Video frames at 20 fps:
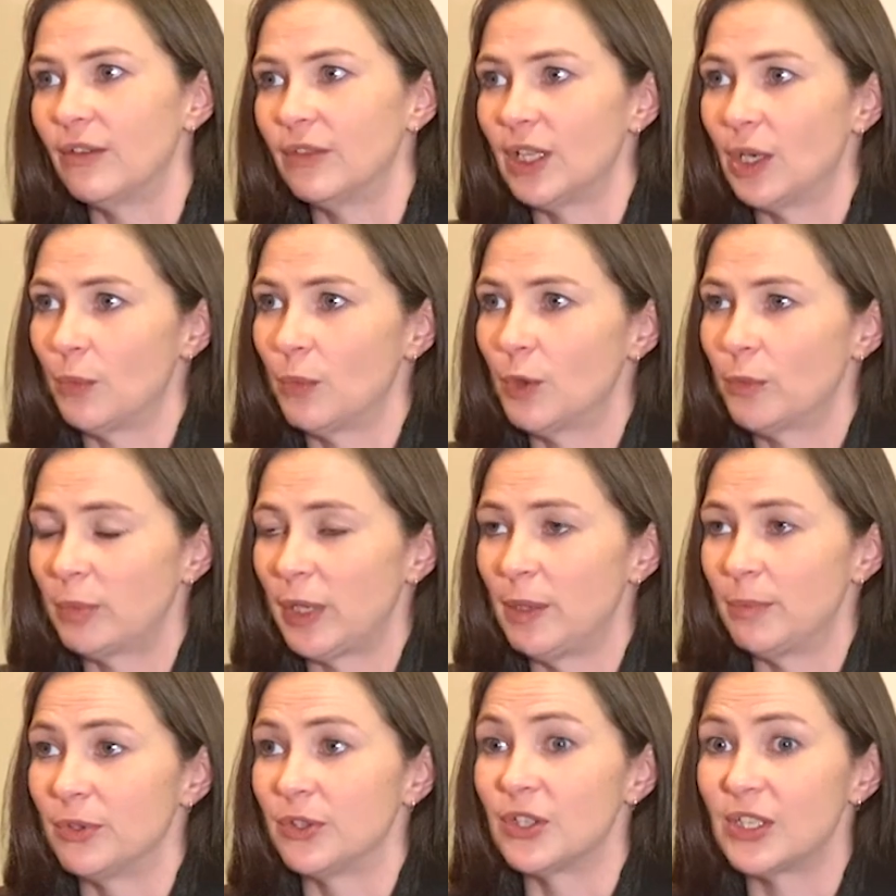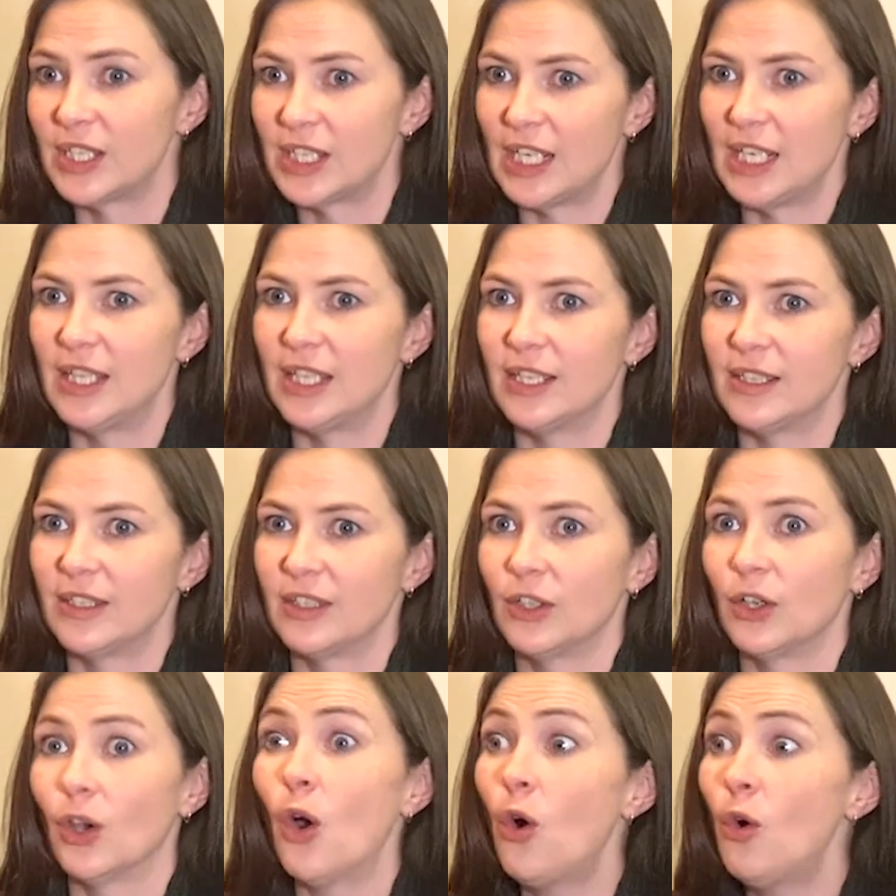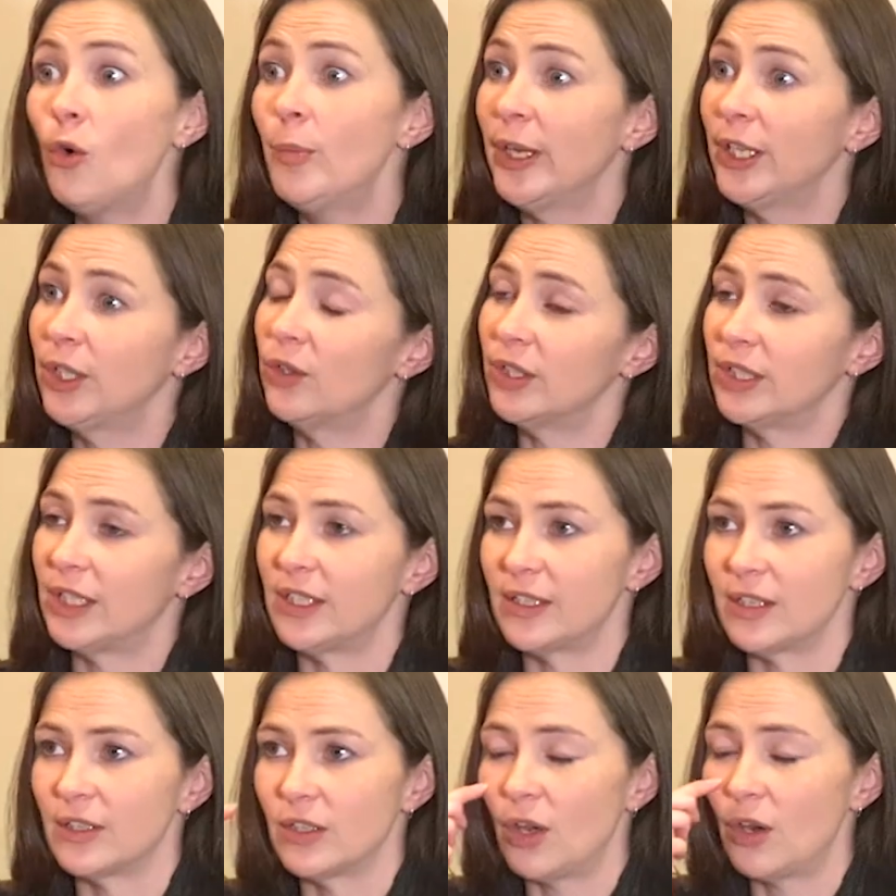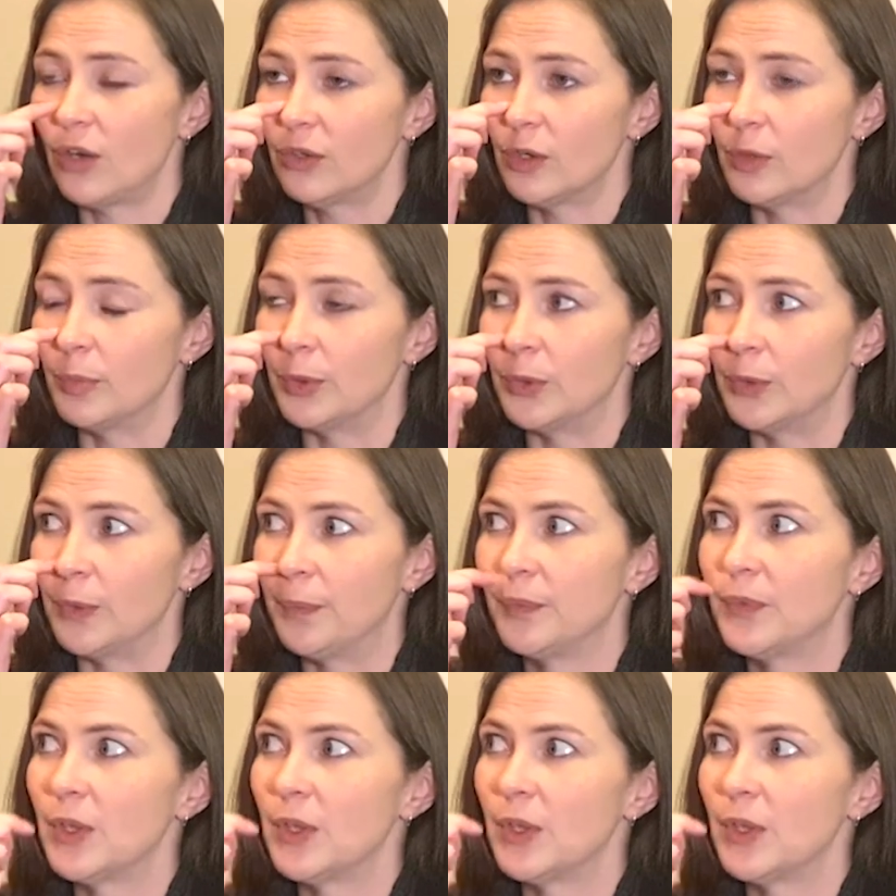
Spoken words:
They want people to see this and go, oh my God, this is horrible,